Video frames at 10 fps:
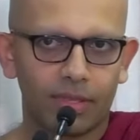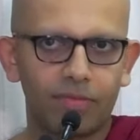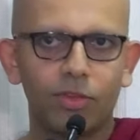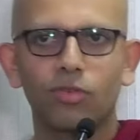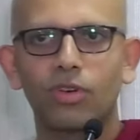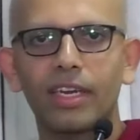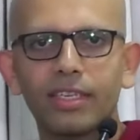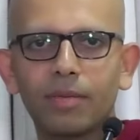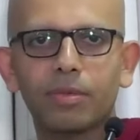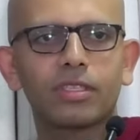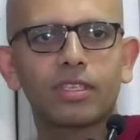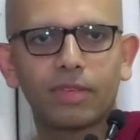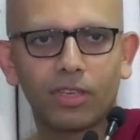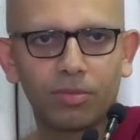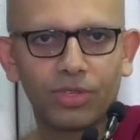If you rightly perceive
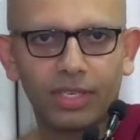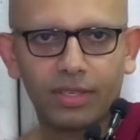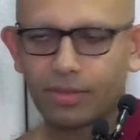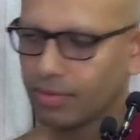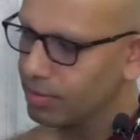an object,